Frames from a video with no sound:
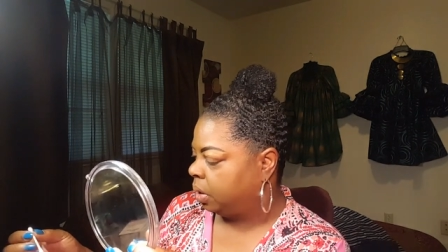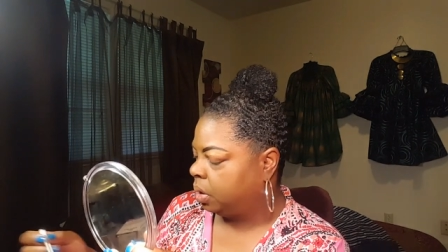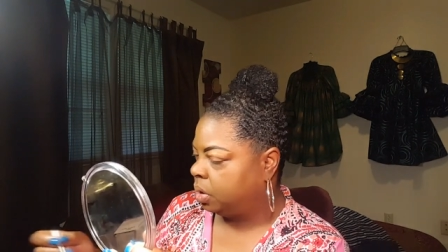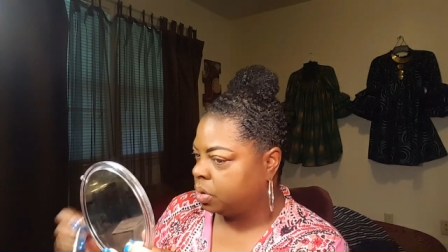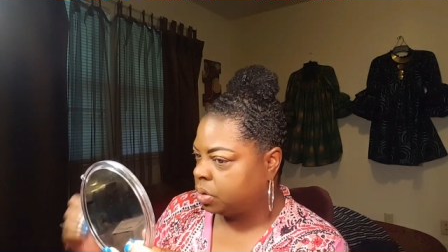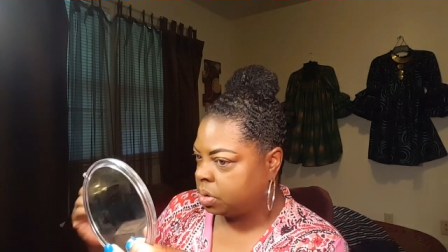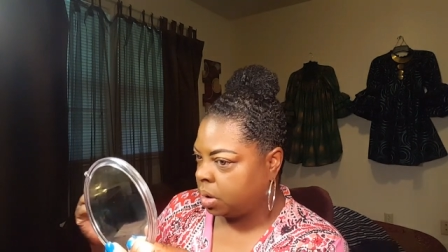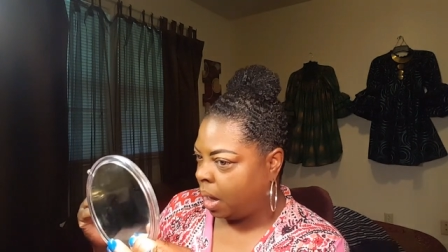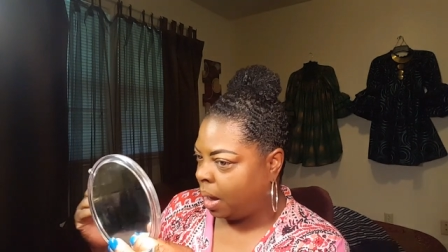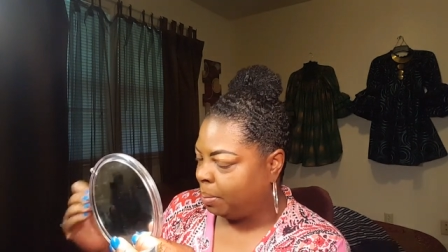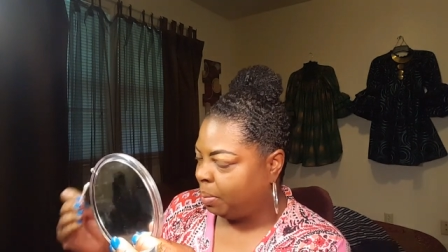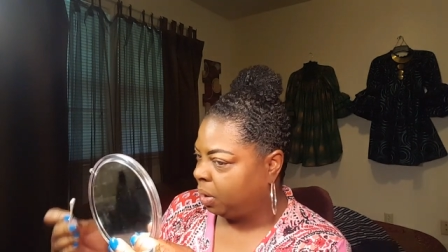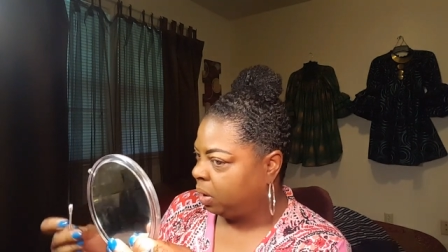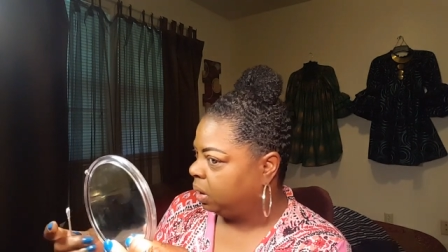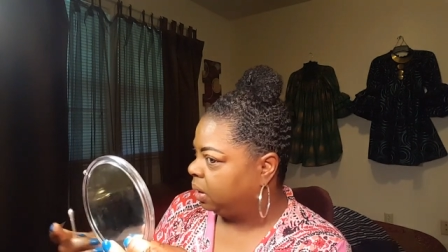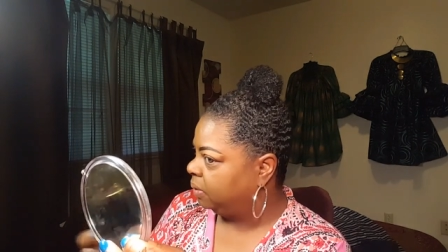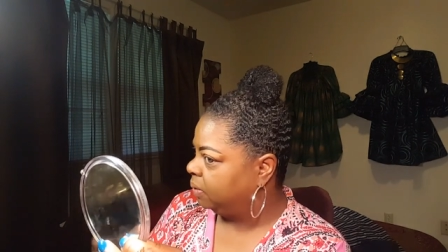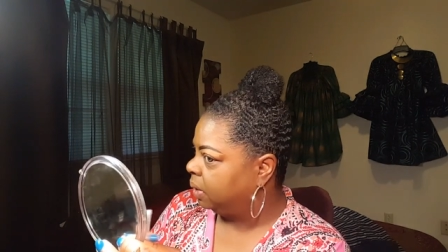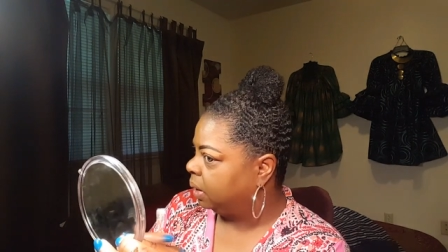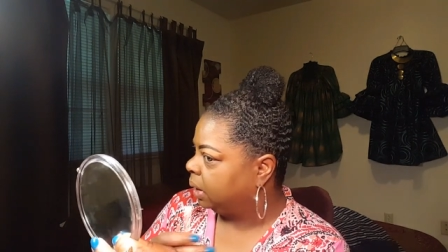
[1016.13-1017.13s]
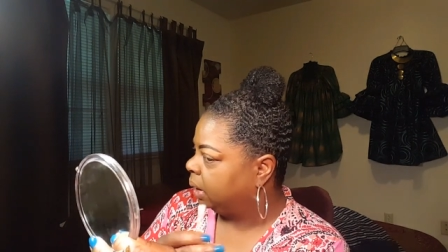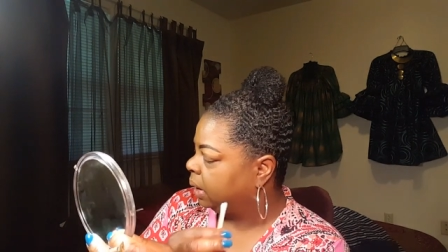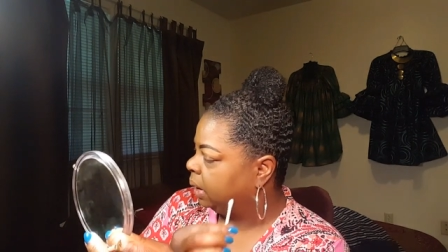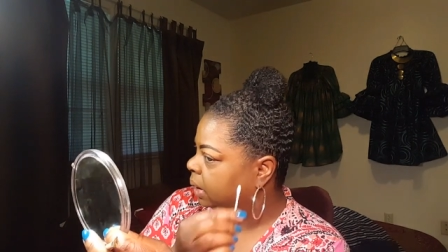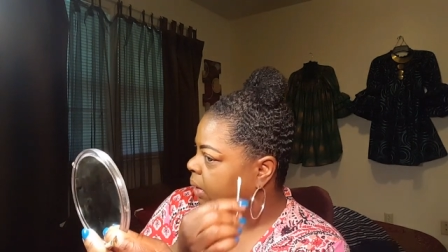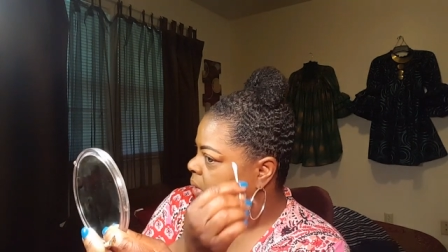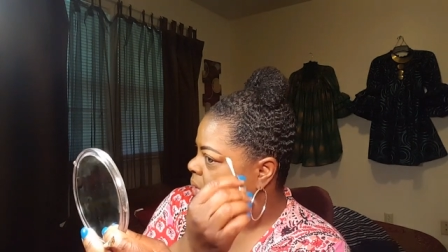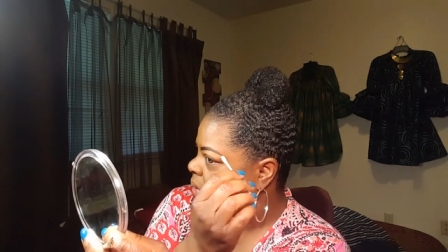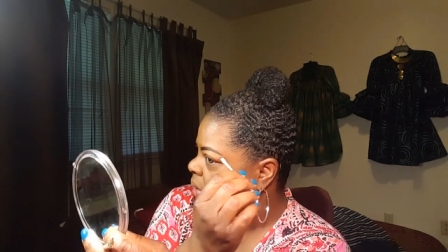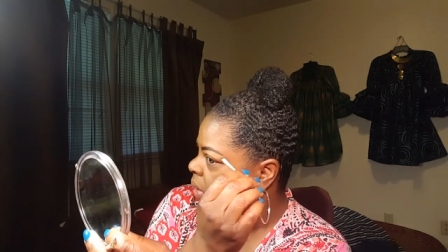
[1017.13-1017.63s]
here's I'm gonna leave the
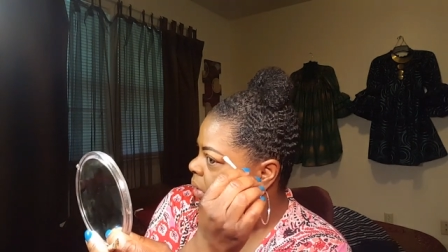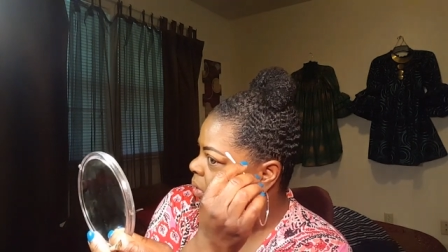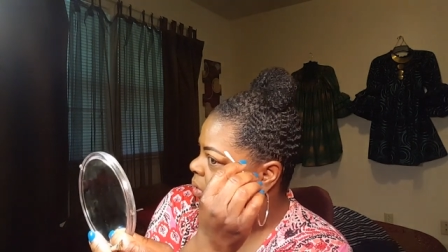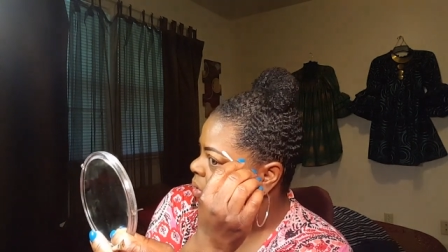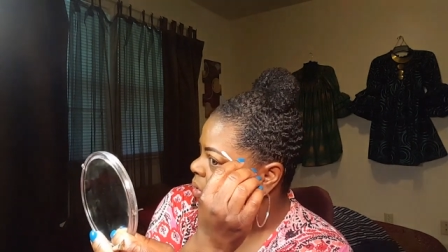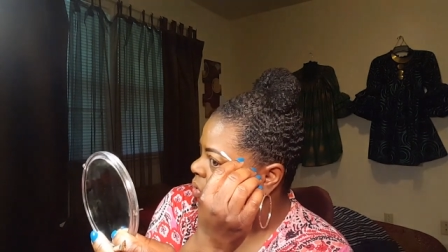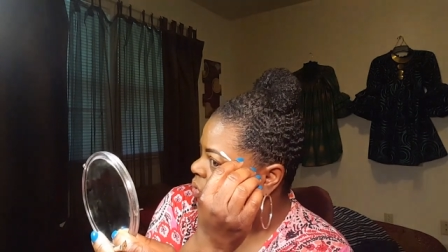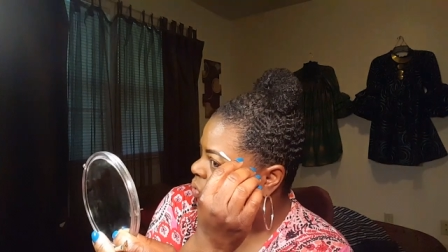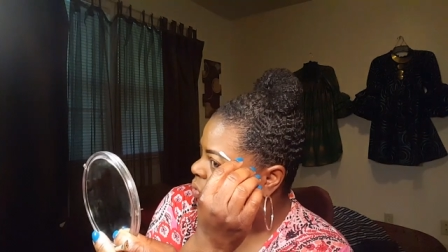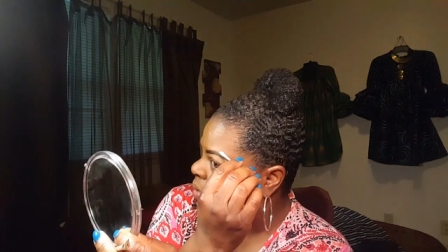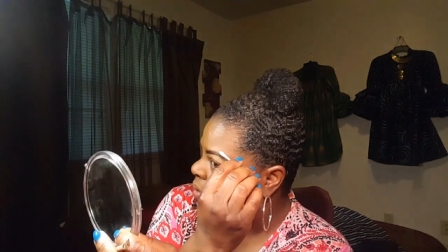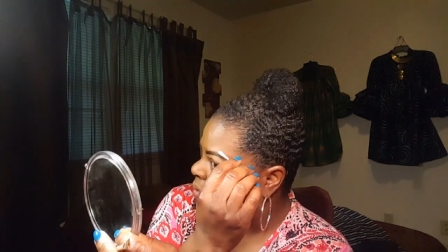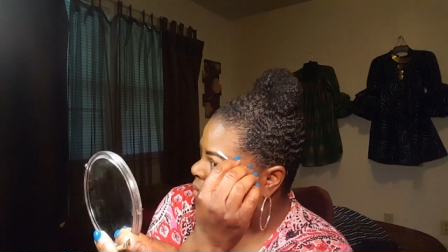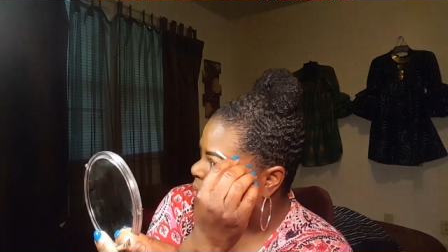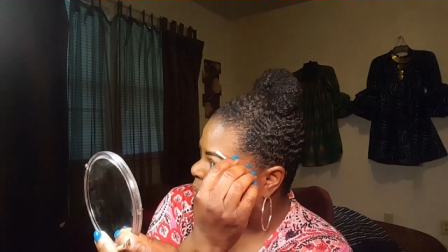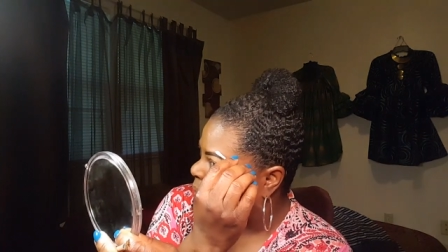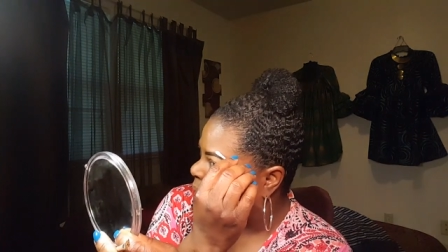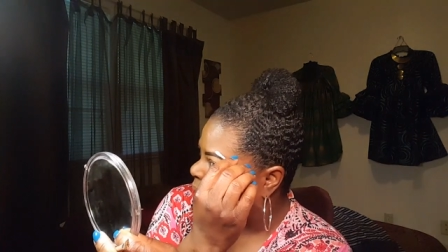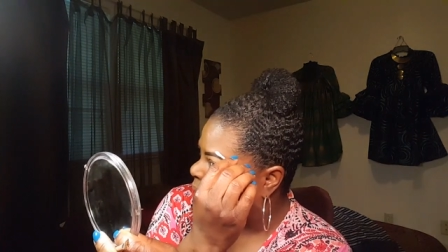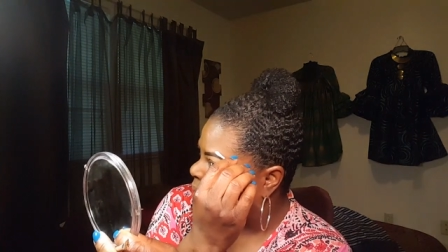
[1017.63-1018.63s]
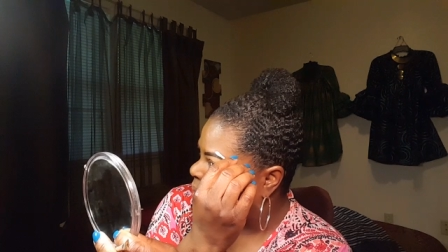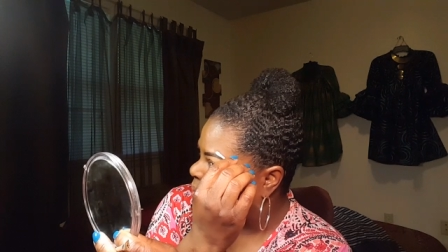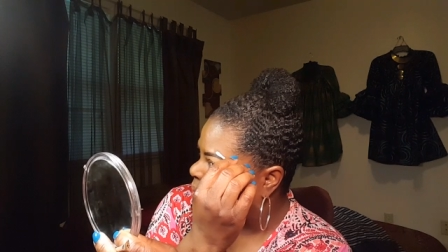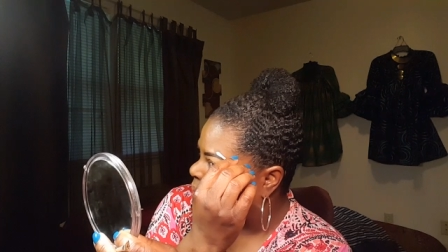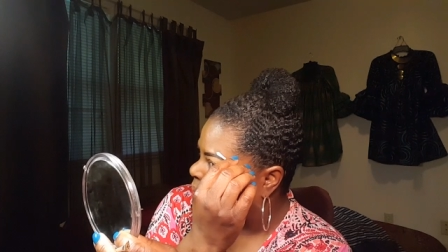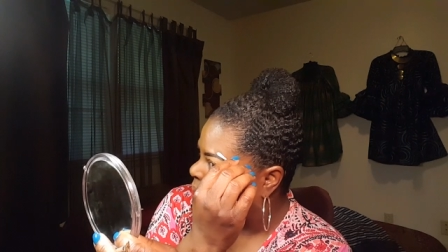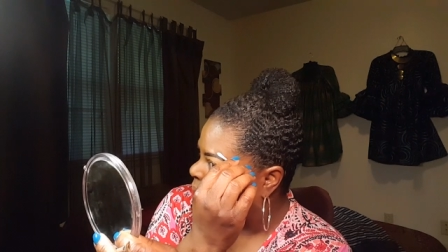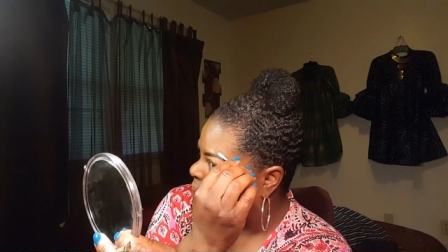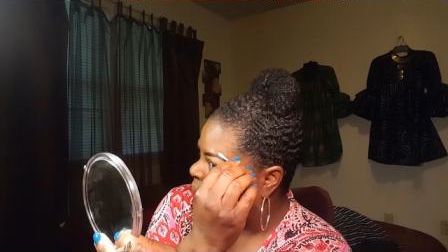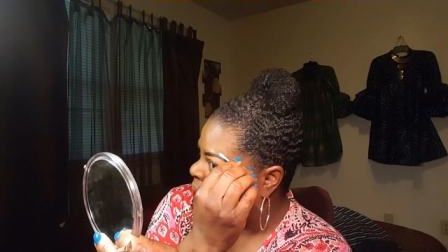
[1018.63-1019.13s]
link to, in the description
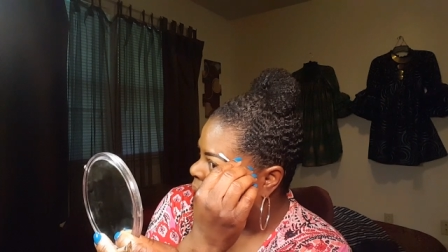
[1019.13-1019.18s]
below."